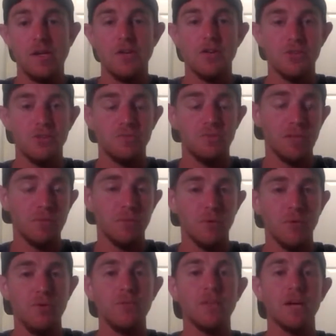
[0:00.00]
new
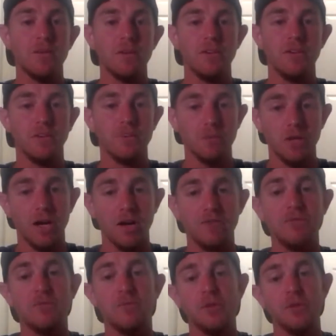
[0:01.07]
people coming to the
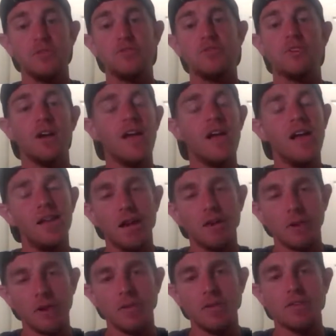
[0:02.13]
Bluff. Which
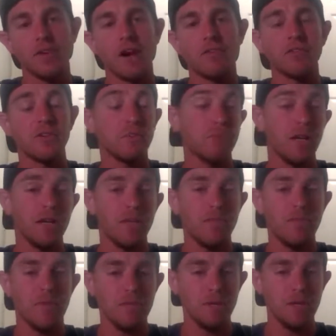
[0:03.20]
now Remy's obviously played
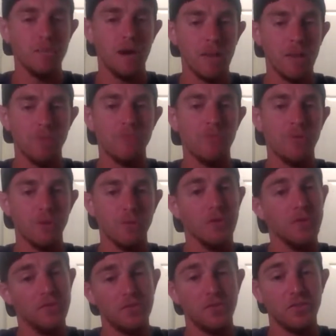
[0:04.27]
in the BMI before,
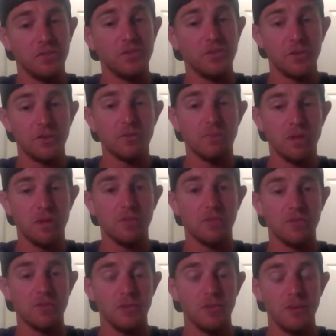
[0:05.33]
but this is his first Bluff
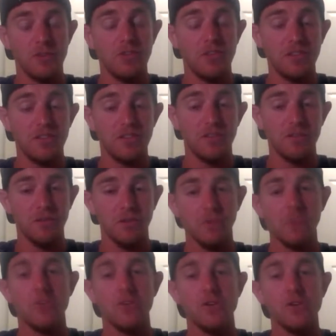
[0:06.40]
experience. It is different.
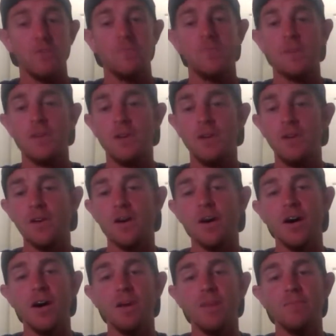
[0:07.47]
So
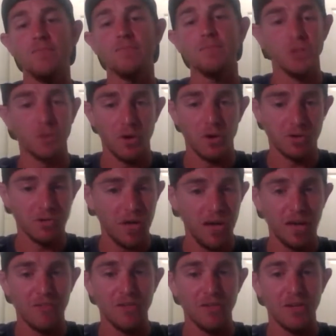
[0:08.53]
really welcome to
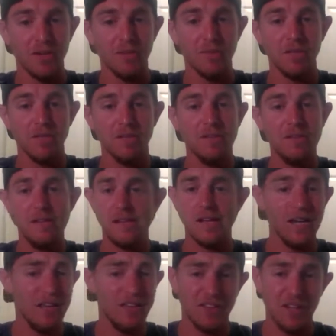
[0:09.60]
have him. And
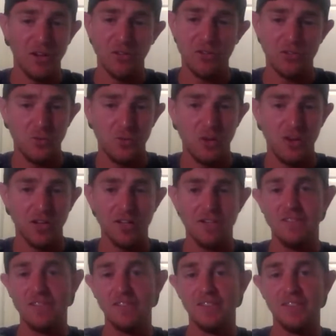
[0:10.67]
anything else you want
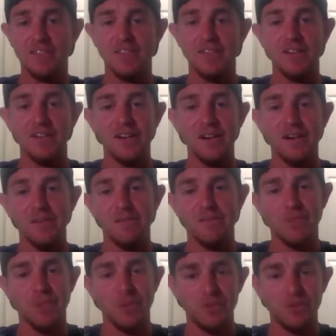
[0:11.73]

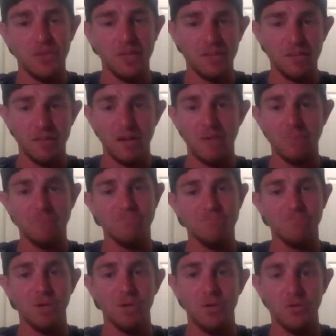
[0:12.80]
to say about
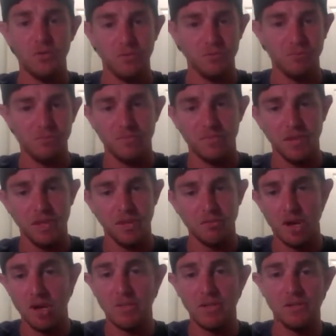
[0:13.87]
Bo's and
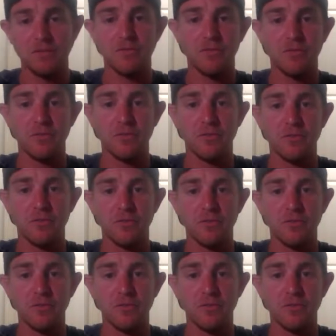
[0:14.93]
Remy's first